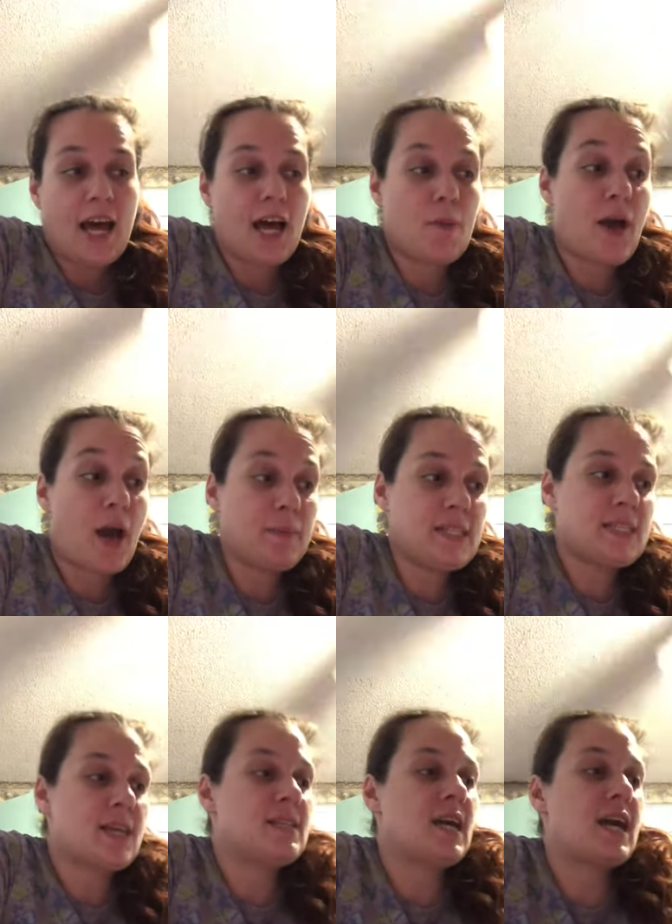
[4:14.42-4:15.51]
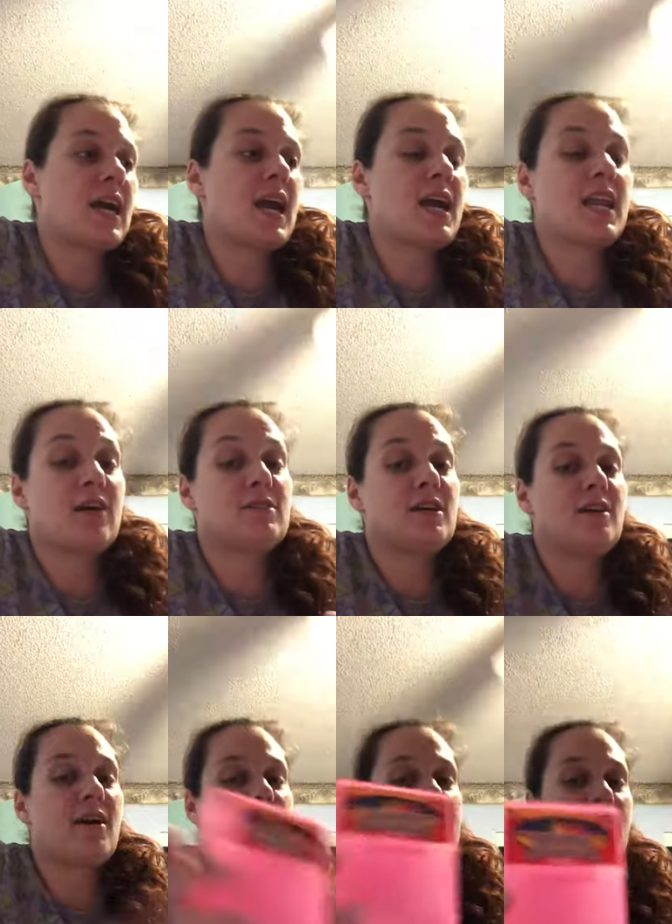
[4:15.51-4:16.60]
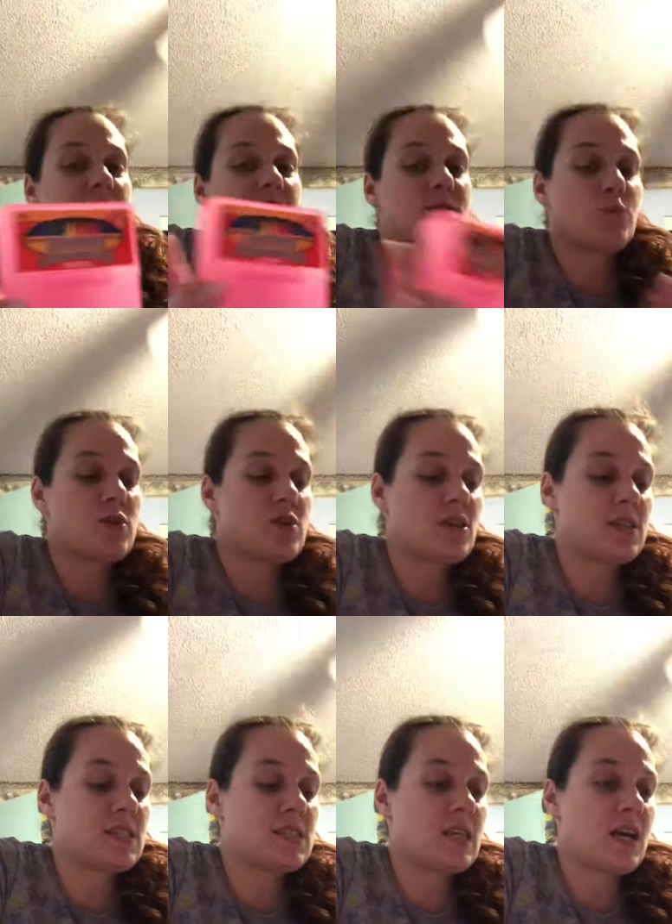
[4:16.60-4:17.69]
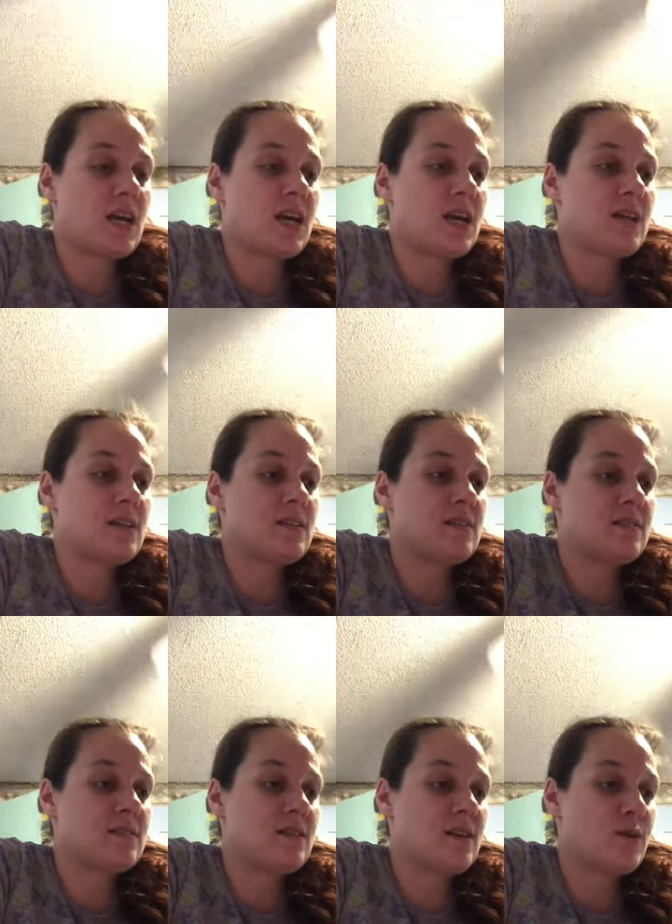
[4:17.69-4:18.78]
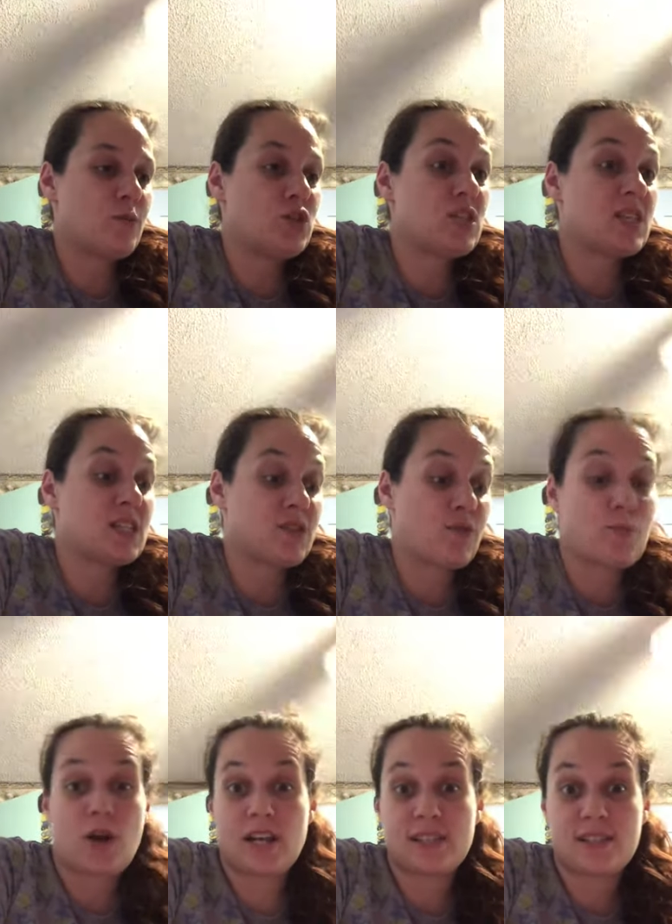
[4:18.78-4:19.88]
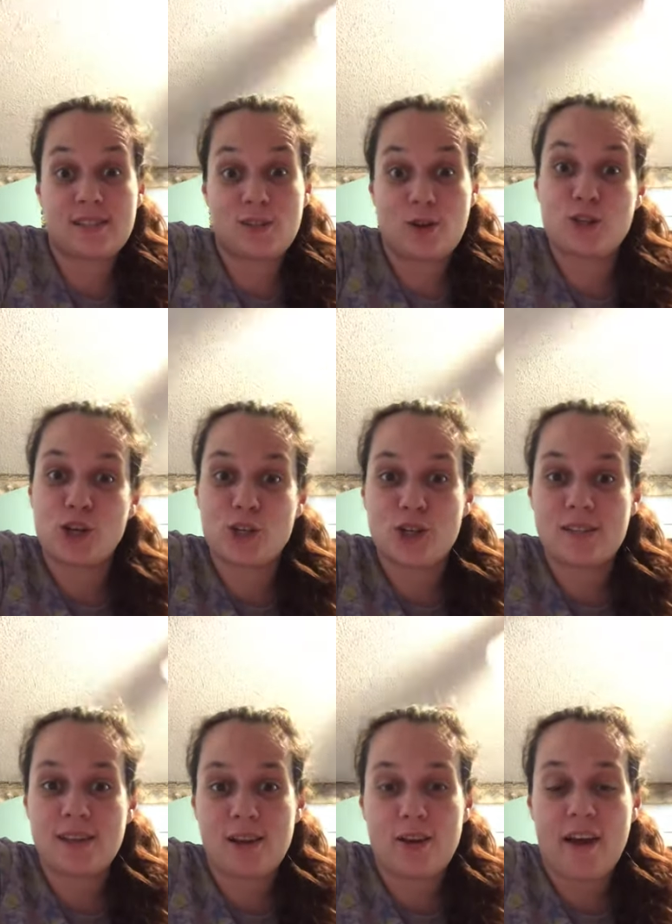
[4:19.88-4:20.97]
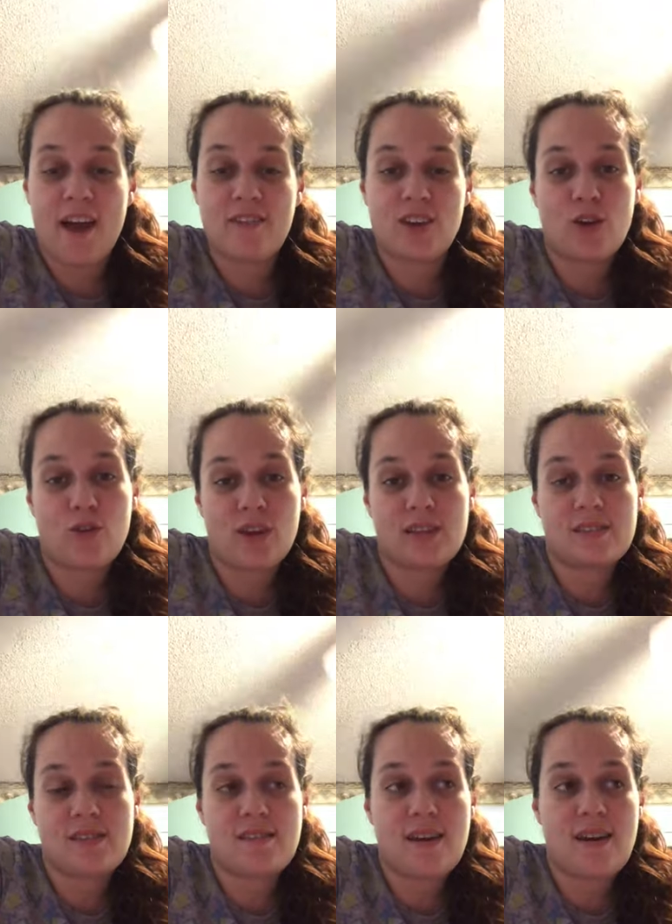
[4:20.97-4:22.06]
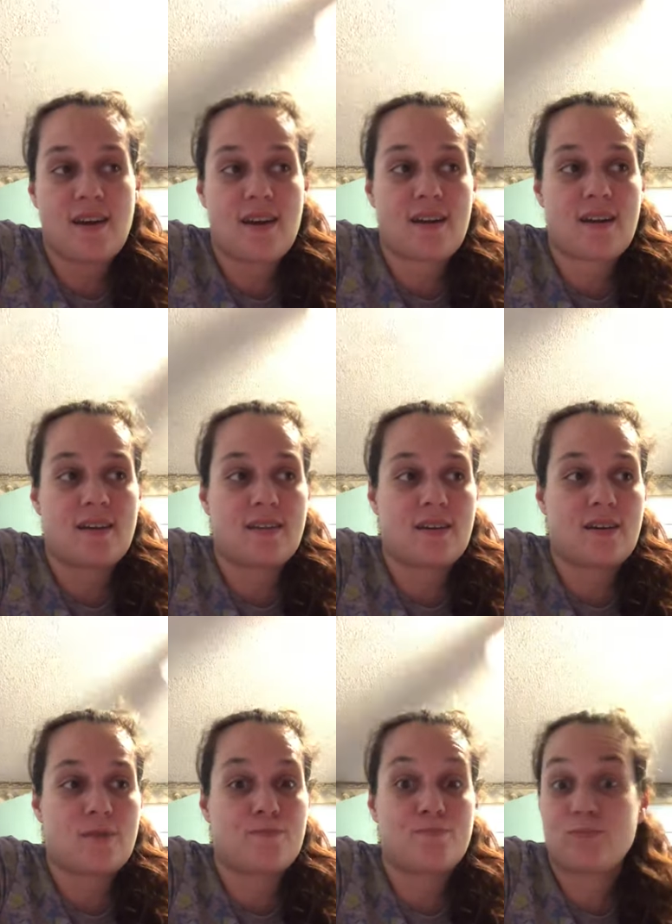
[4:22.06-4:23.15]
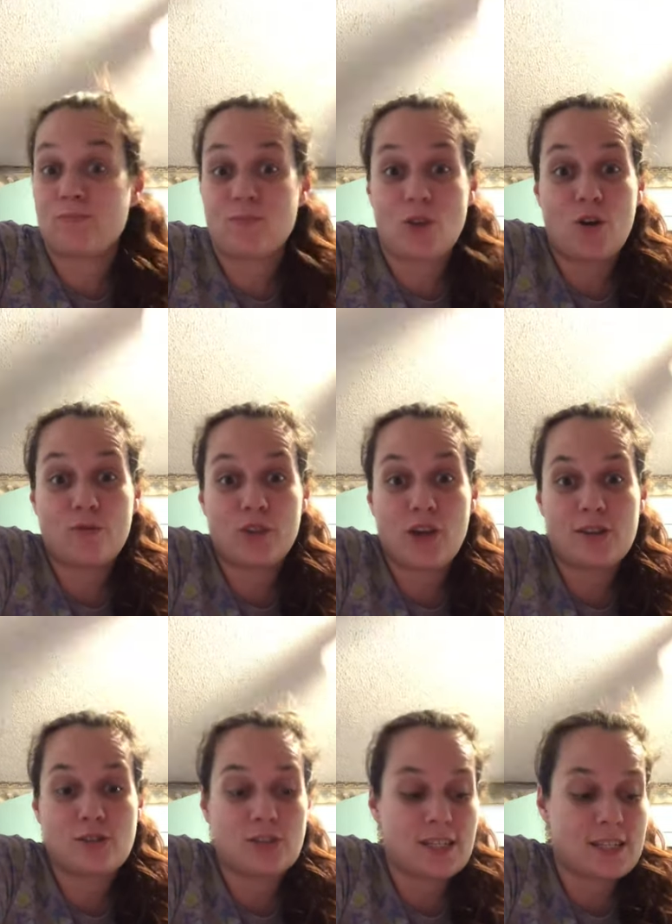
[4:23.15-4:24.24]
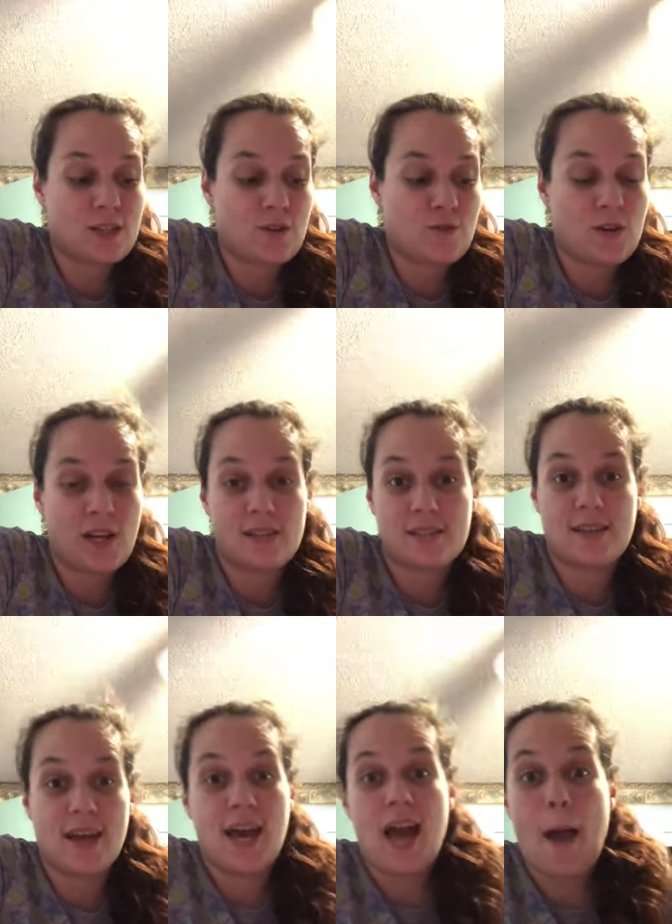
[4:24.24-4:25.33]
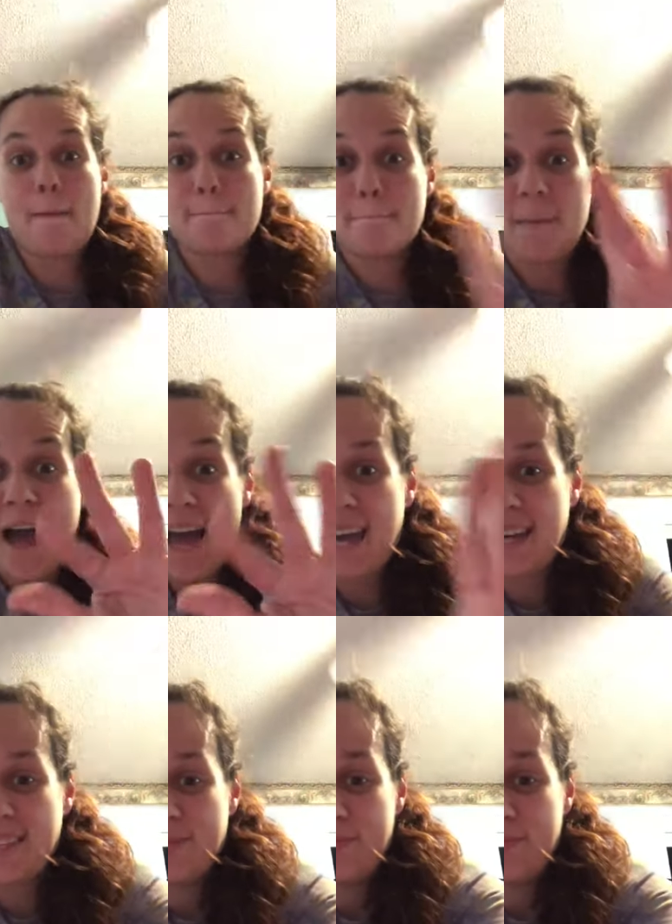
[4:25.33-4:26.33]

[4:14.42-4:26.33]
um, happy Sunday. And I'll tell you guys how this works and um, what she thinks of her prizes. So I'll talk to you guys later. Have a great Sunday. And um, hopefully you guys will see this in a few days. Bye.